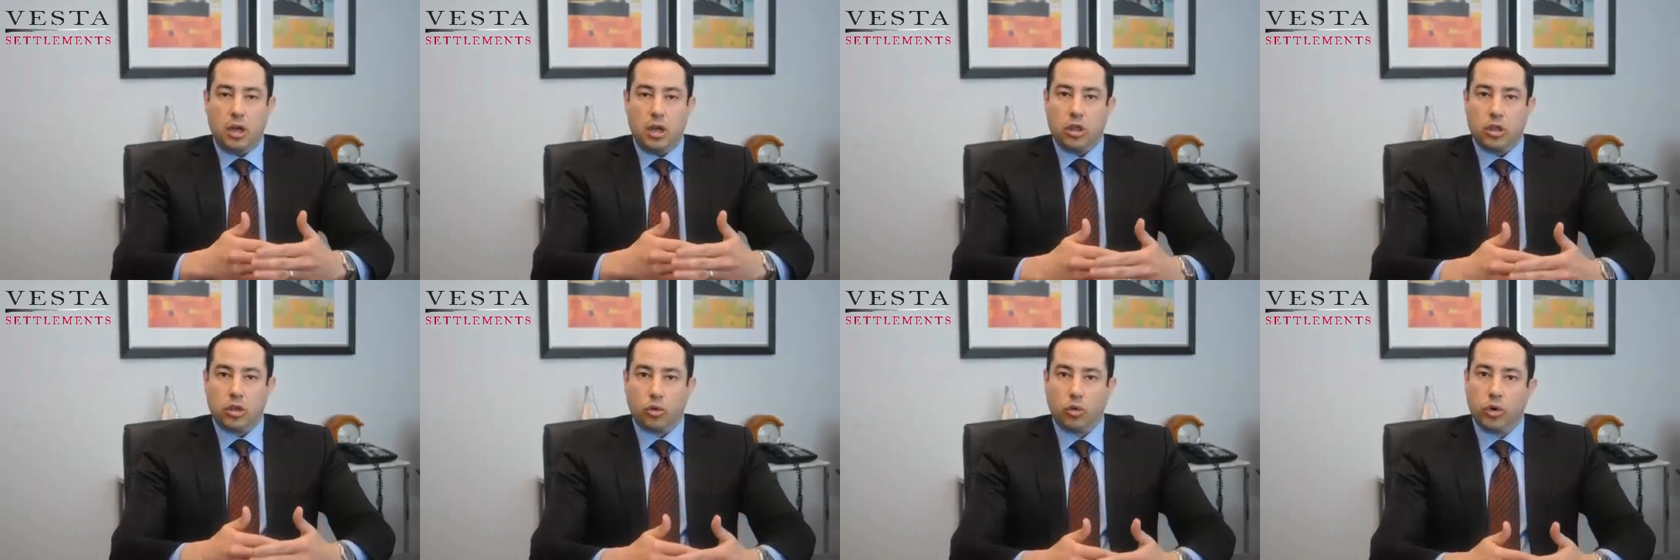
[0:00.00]

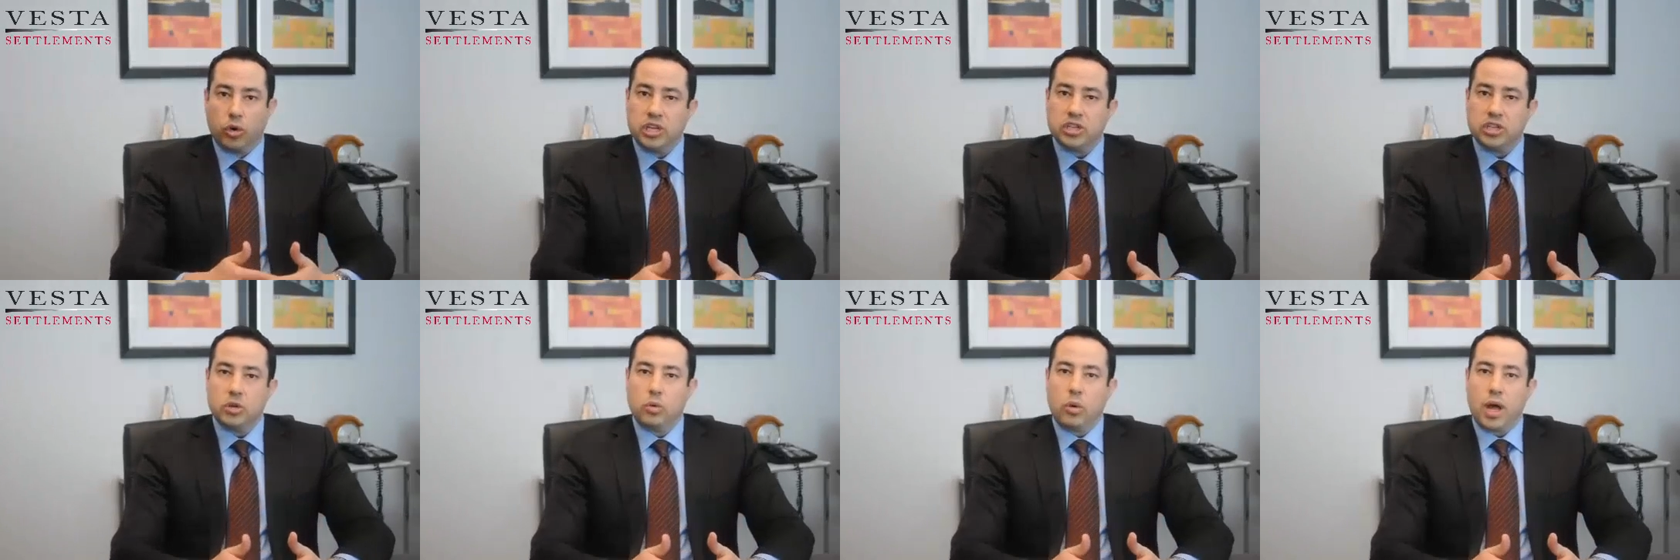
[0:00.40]
The
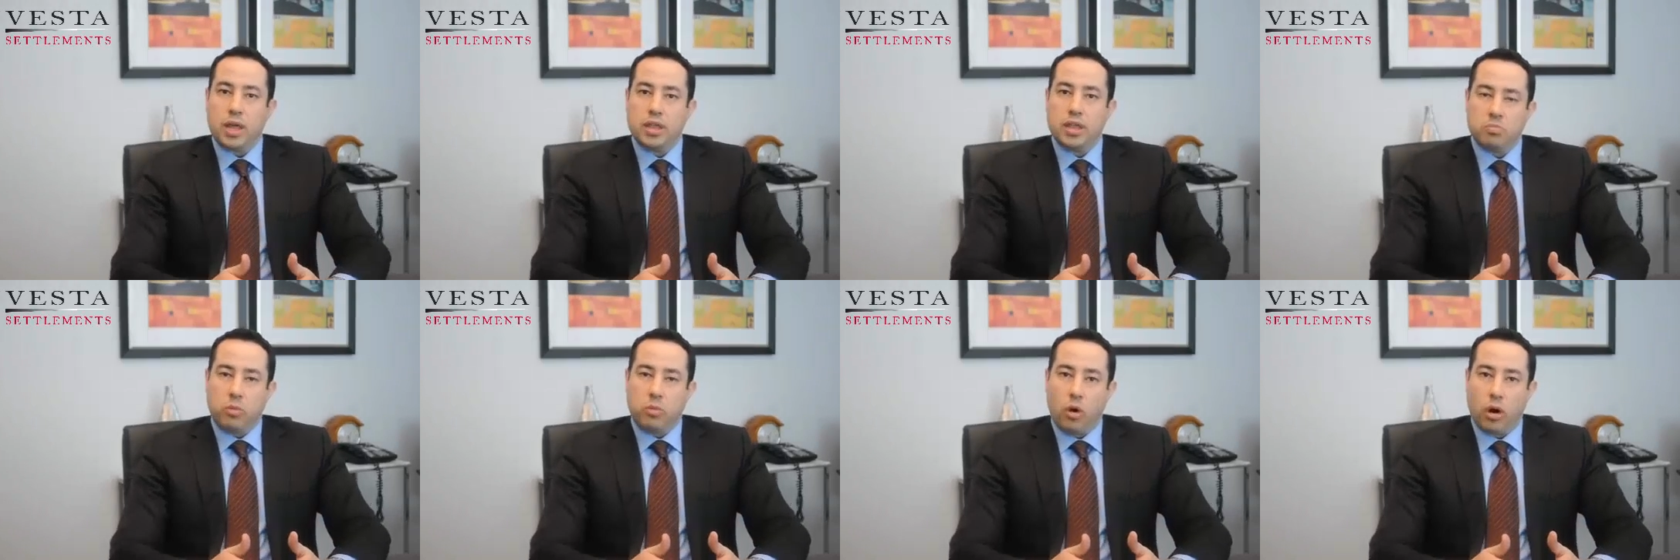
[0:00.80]
reason why
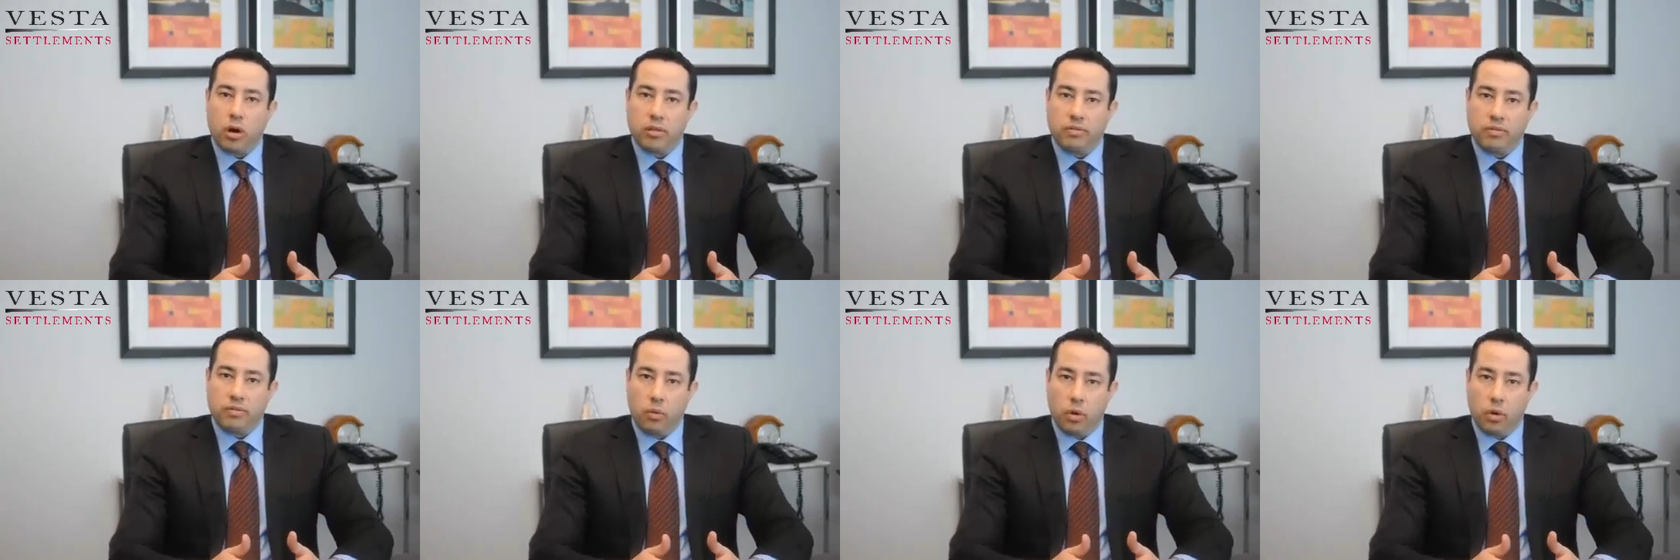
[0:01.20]
this part
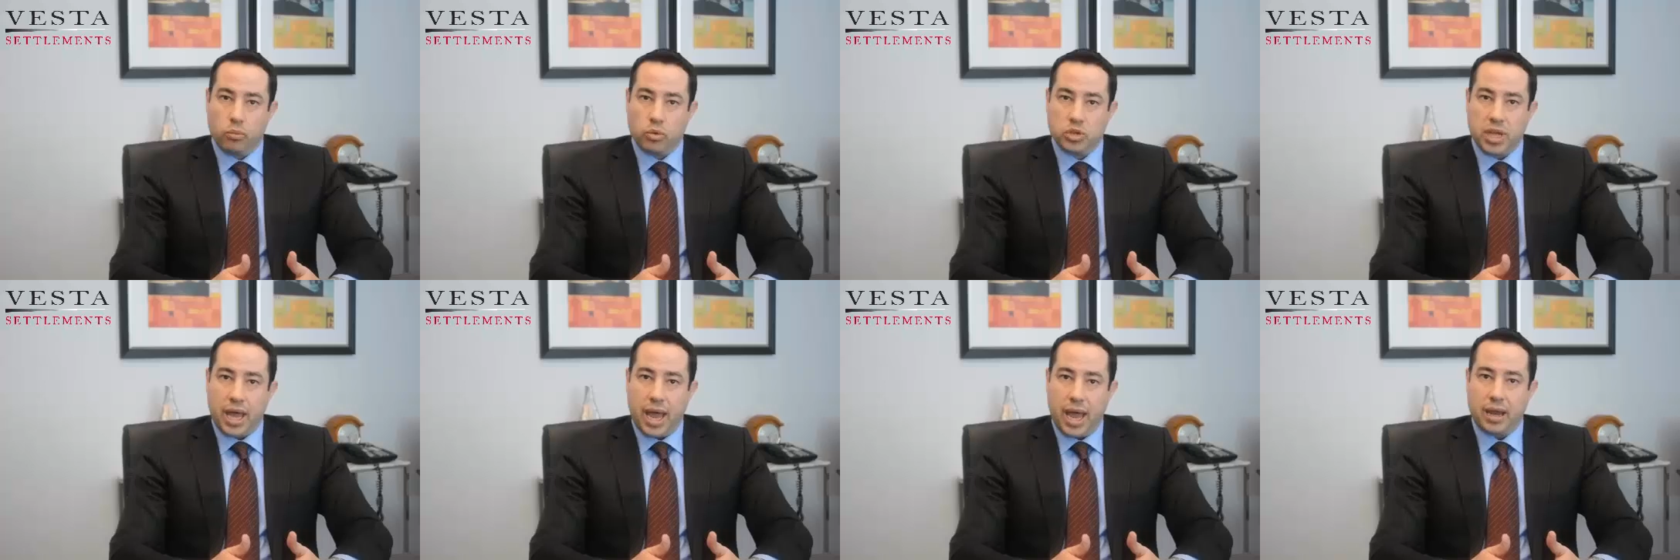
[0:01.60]
of the form
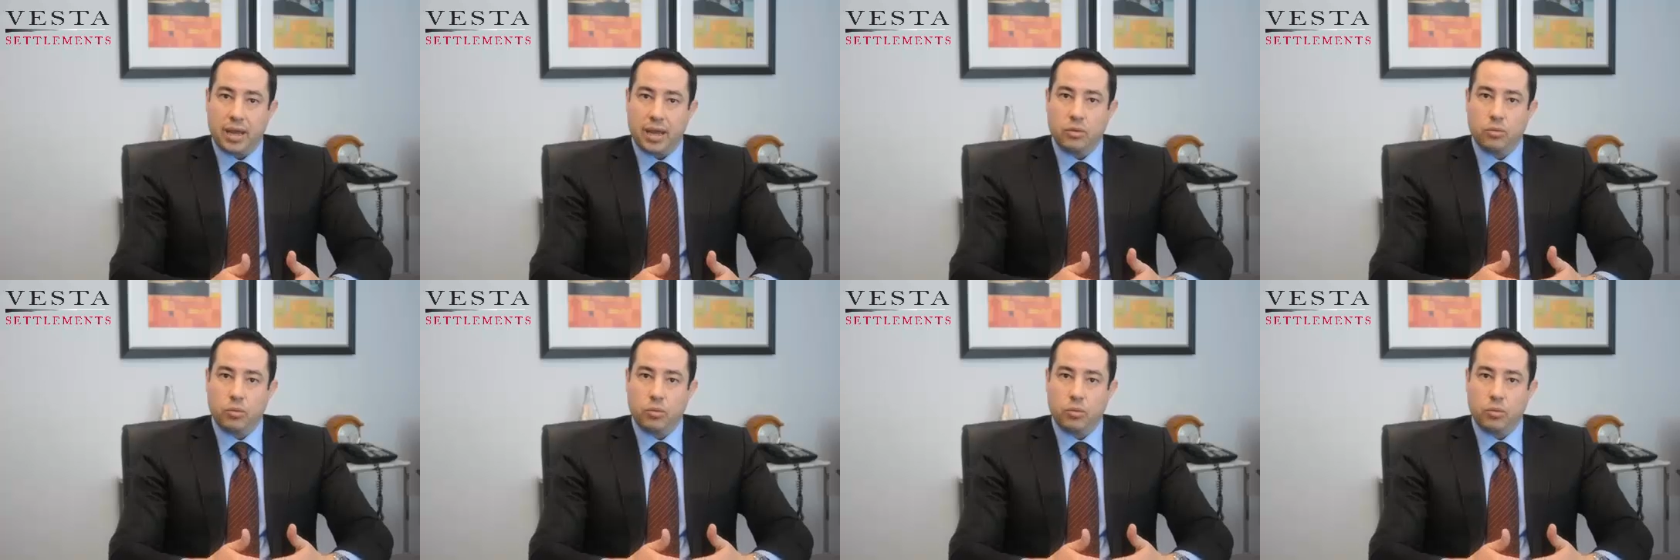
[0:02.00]
was added